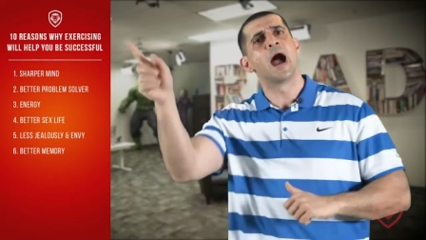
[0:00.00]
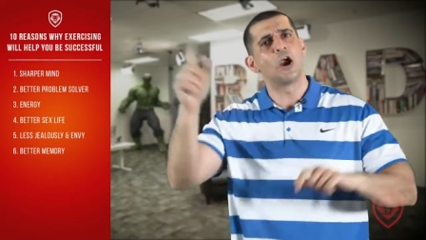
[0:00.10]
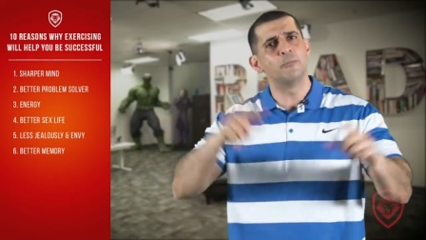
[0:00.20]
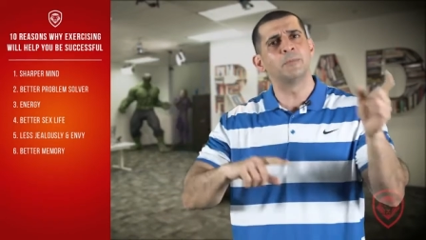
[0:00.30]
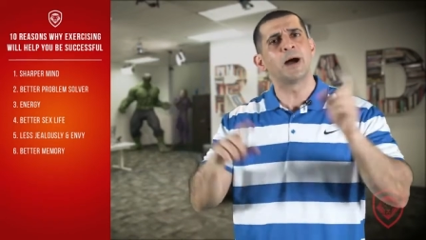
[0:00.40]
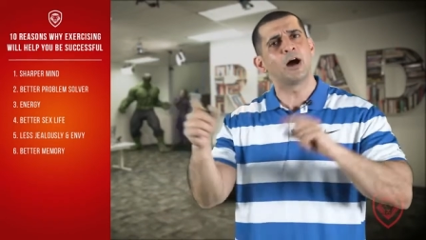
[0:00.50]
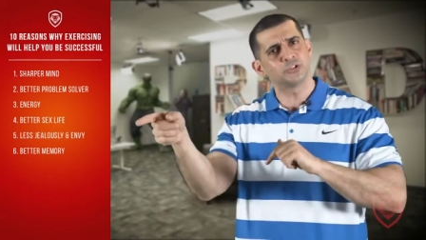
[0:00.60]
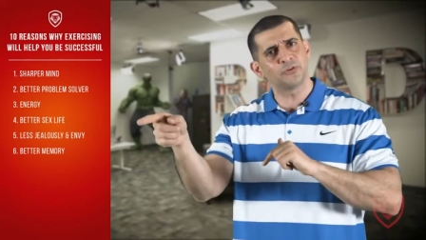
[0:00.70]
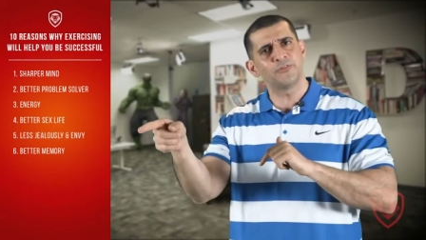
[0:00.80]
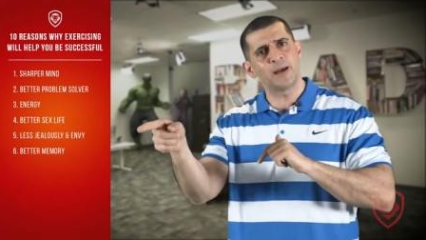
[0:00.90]
I remember,
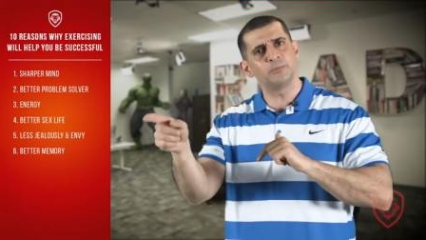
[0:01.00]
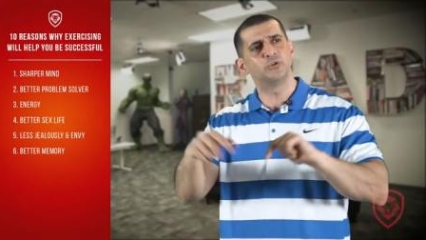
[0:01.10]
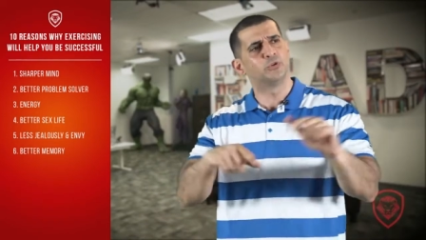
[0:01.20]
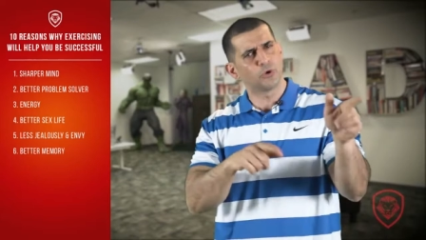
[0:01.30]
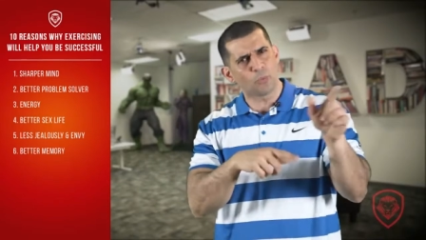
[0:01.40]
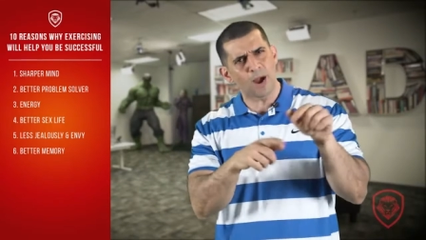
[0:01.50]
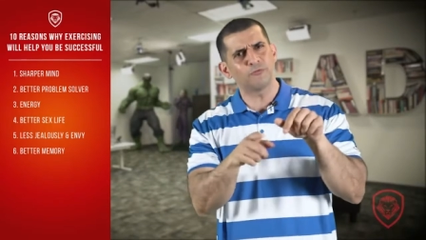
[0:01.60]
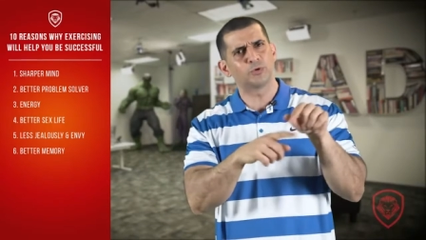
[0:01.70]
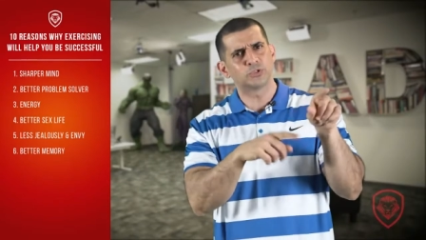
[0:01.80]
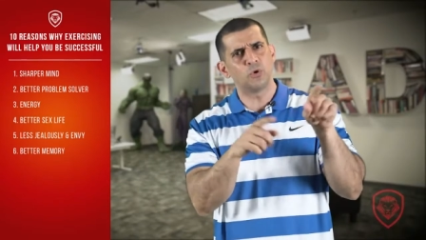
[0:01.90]
how's your family doing? Your
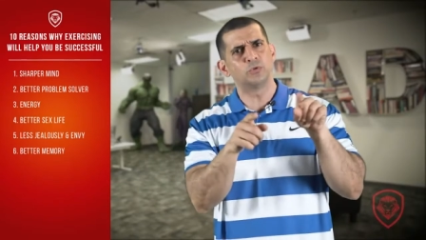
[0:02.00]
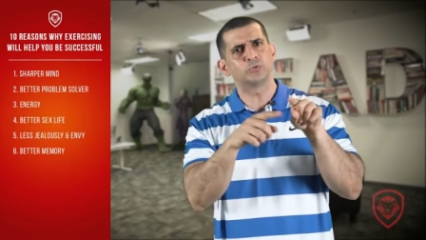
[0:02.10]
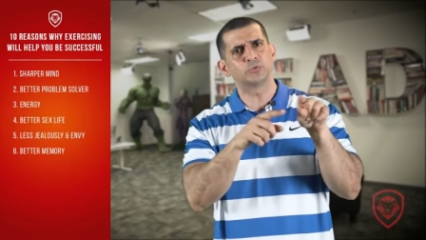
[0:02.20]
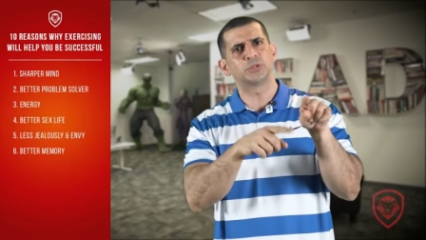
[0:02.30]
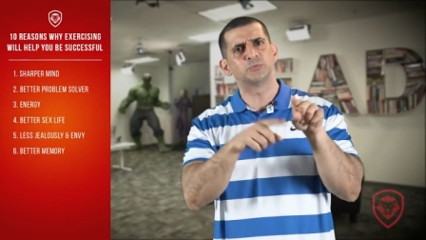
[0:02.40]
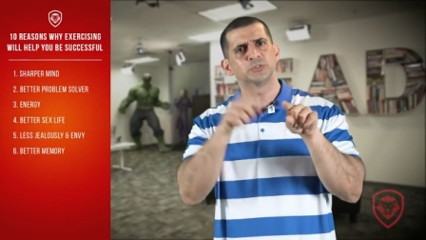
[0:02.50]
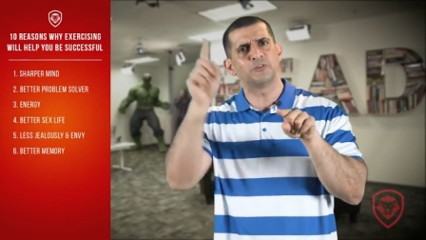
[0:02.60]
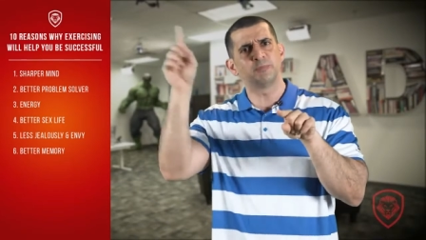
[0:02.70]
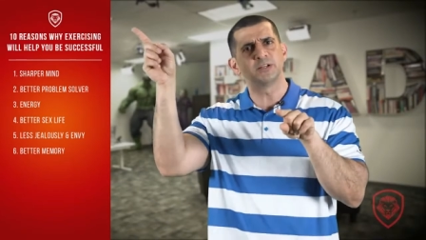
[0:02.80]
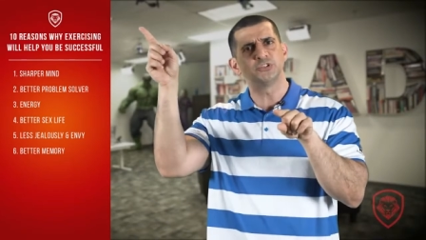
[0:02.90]
wife was going through some
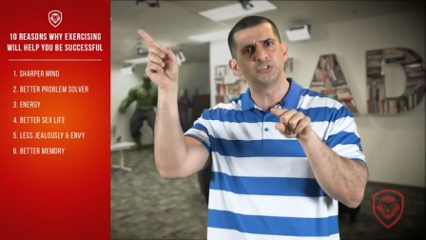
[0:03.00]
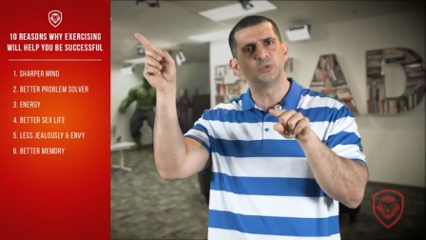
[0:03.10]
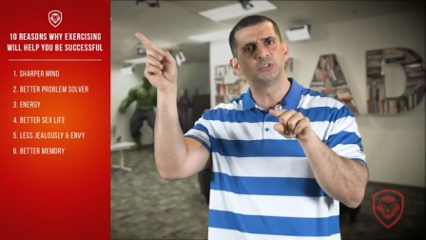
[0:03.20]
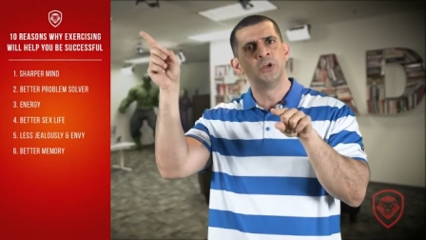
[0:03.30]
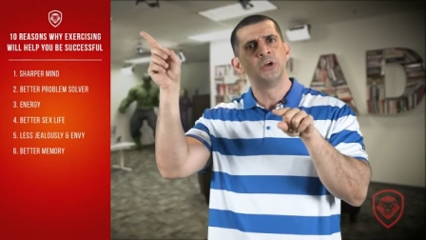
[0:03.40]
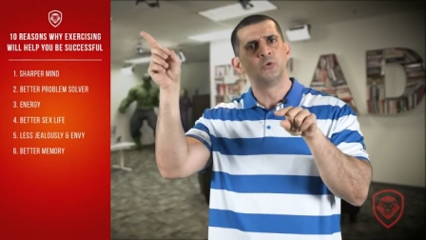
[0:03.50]
stuff because she was